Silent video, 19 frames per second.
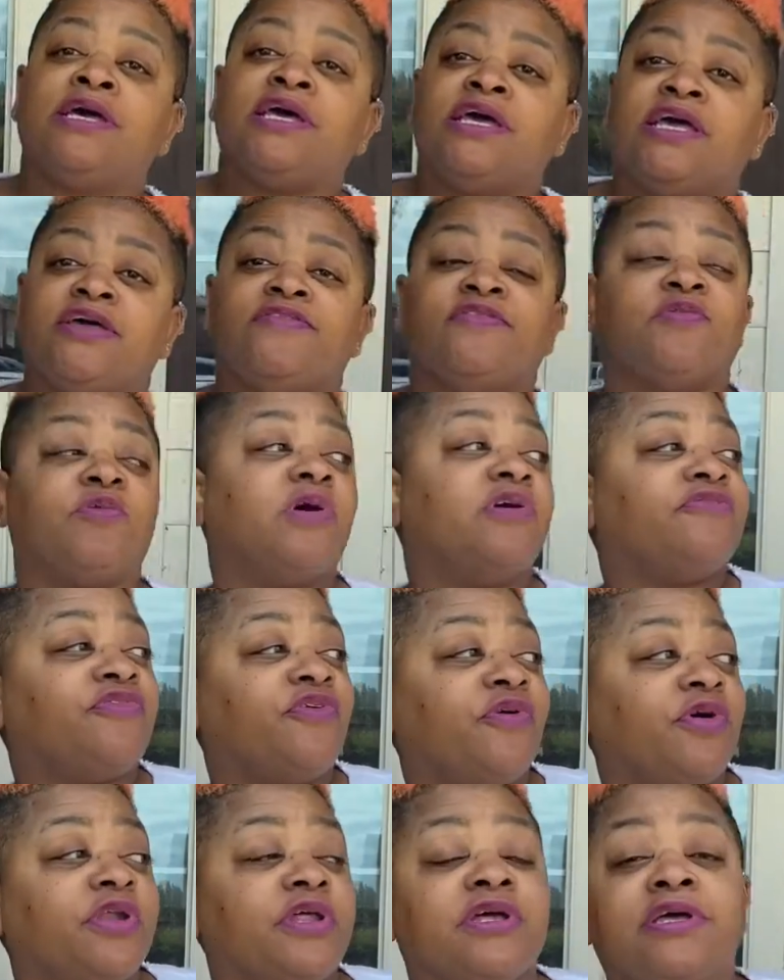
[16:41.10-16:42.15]
If it wasn't you
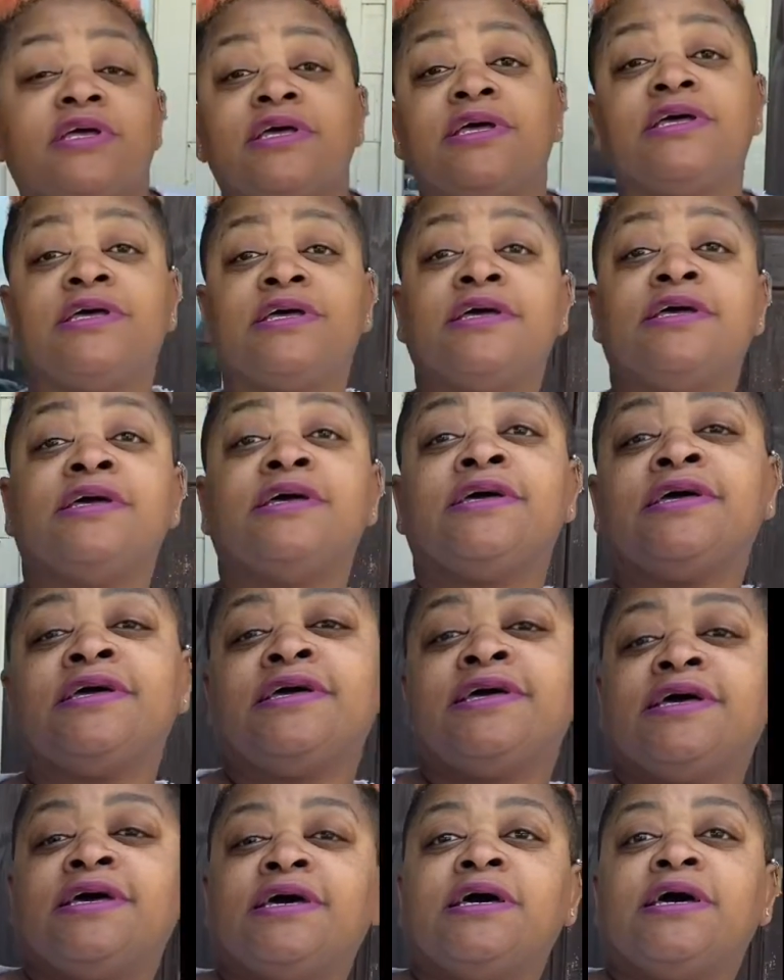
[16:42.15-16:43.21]
40. You leave you alone. I
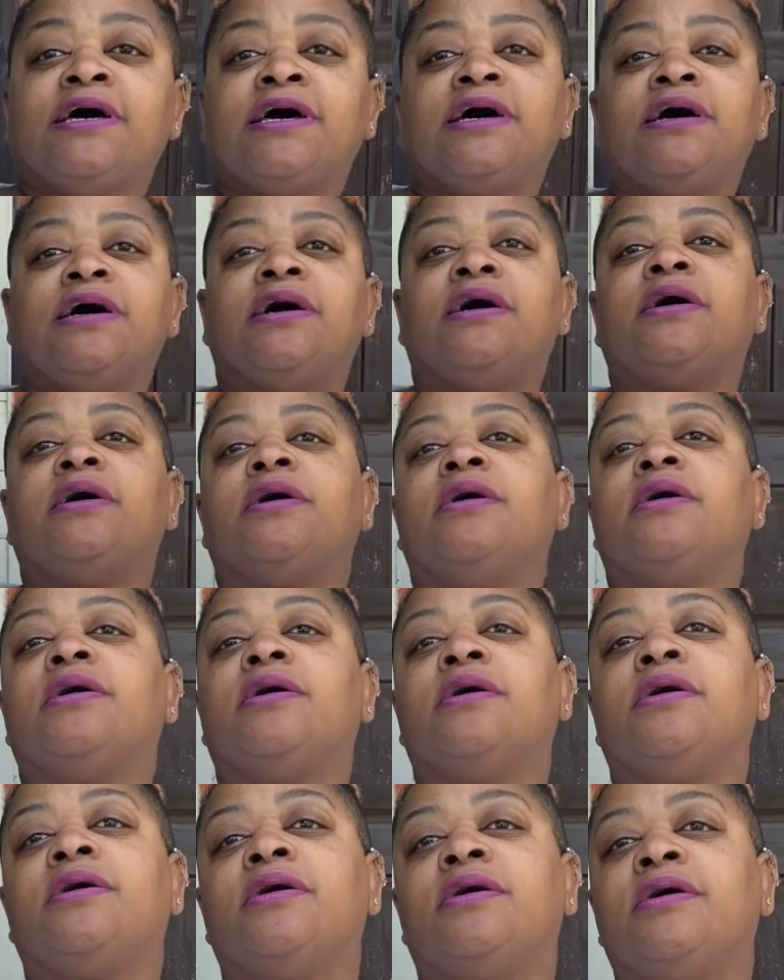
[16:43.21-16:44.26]
ain't counting nothing.
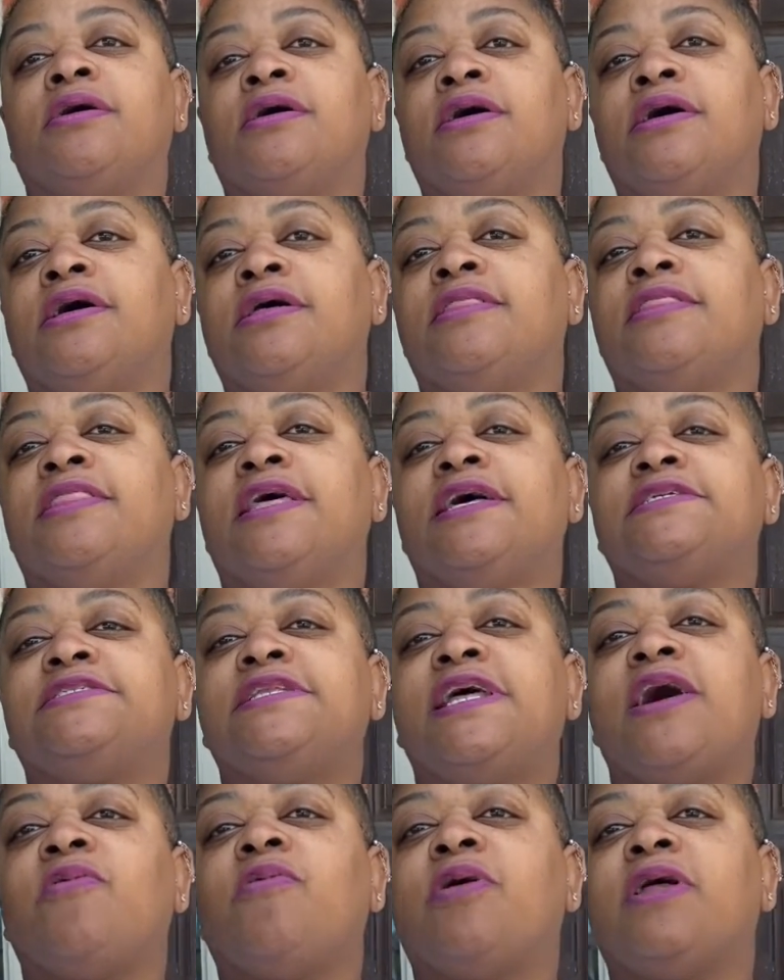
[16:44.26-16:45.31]
Matter of fact, I should That's not
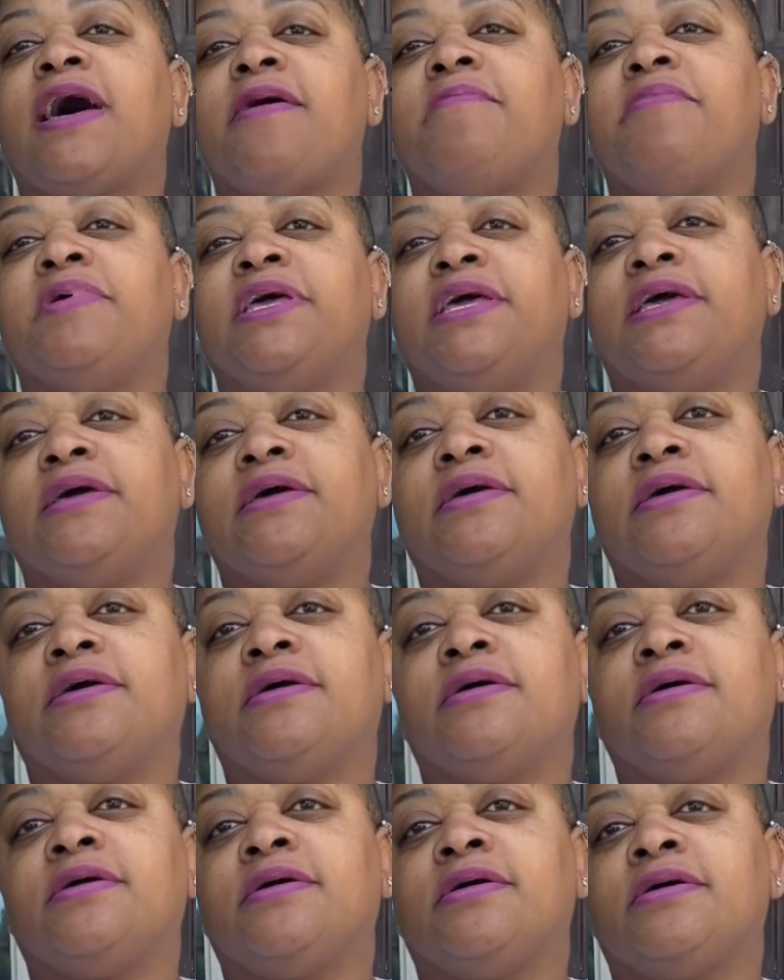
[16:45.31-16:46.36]
before. what I meant.
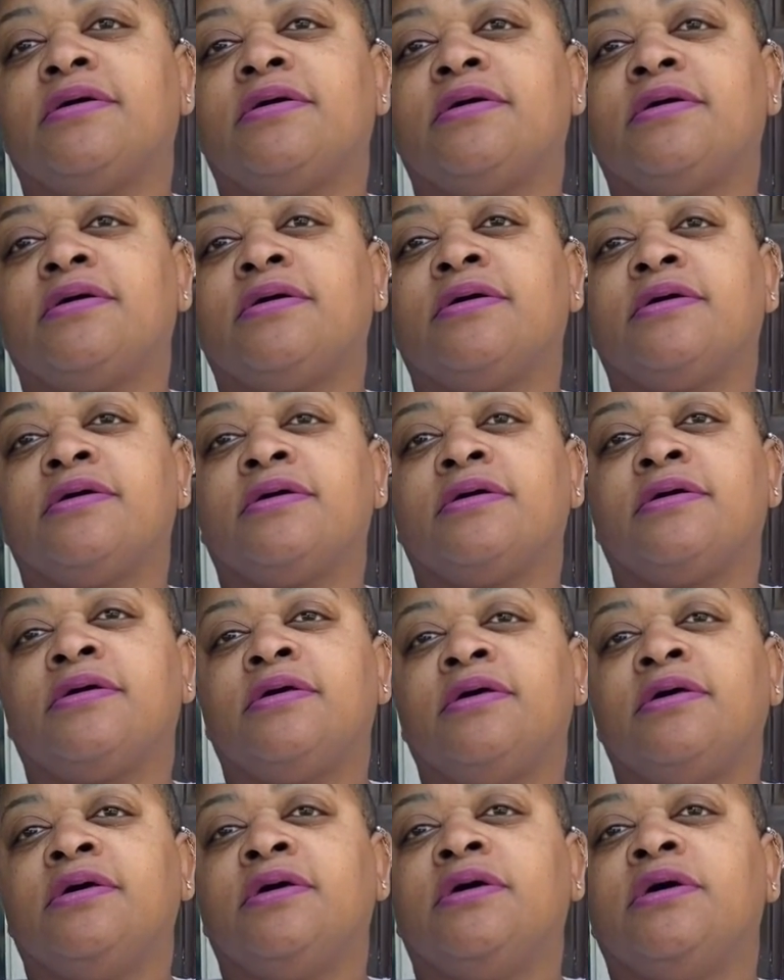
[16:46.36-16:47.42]

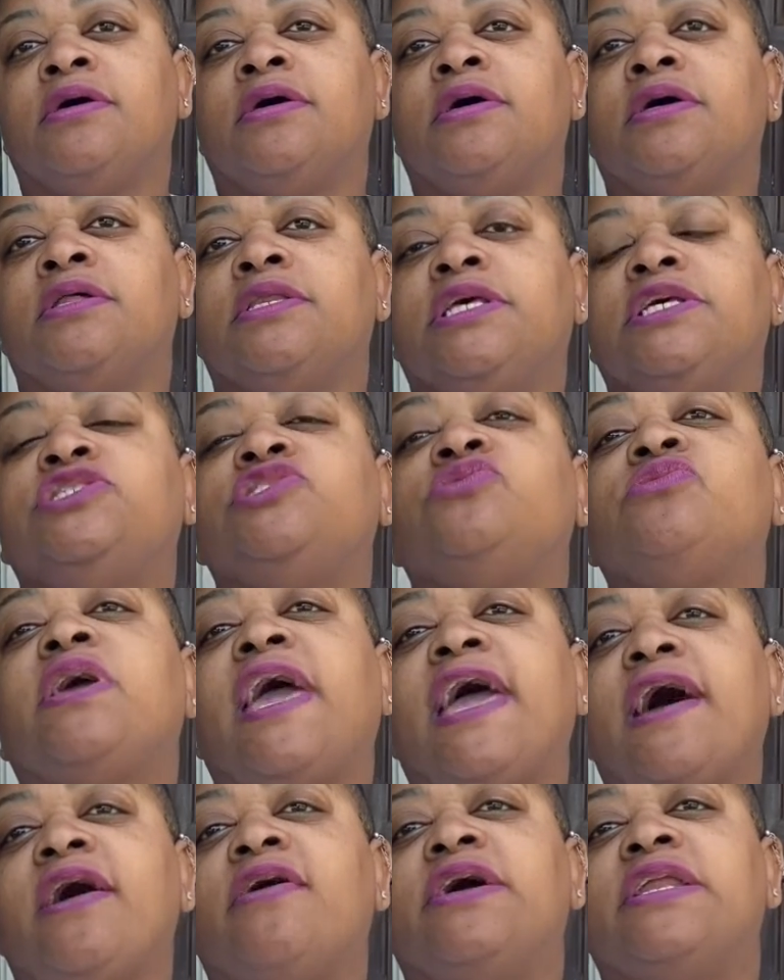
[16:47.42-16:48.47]
That's what you said. Did you
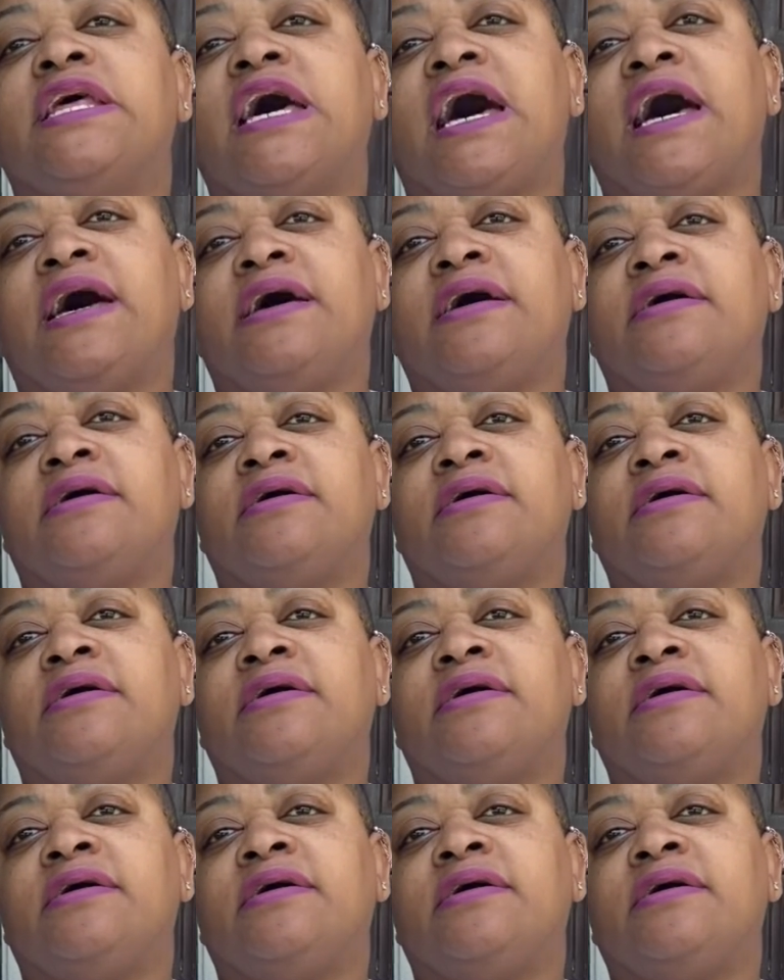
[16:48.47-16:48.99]
count or not?